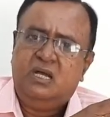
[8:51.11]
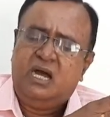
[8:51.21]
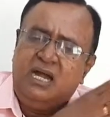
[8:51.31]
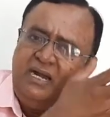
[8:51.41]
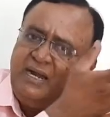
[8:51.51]

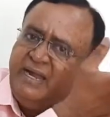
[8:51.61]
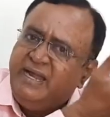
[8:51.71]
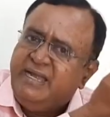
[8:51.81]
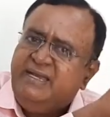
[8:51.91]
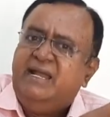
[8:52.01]

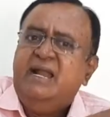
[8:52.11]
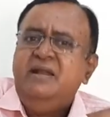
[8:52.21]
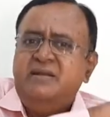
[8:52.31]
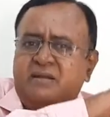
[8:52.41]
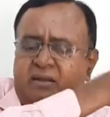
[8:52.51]
Already
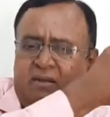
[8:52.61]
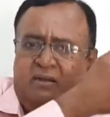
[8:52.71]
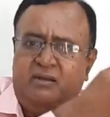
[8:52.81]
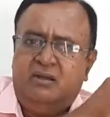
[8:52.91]
done.